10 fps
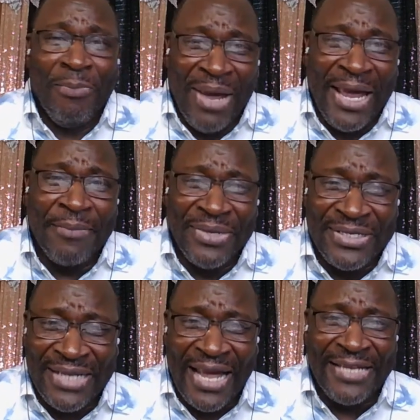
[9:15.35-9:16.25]
make
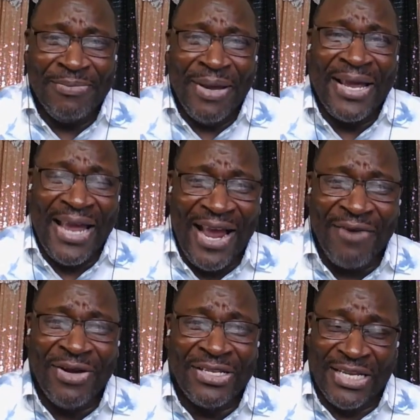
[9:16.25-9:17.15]
mistakes, make
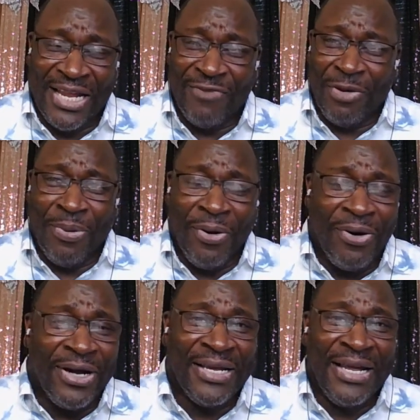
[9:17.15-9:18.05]
errors, and they
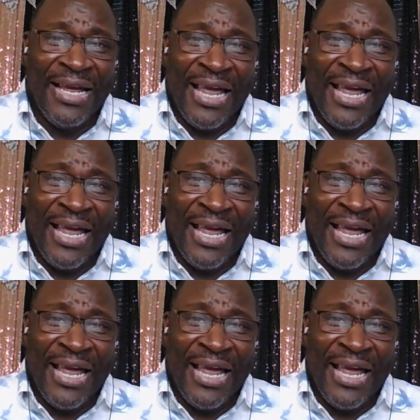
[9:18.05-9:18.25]
report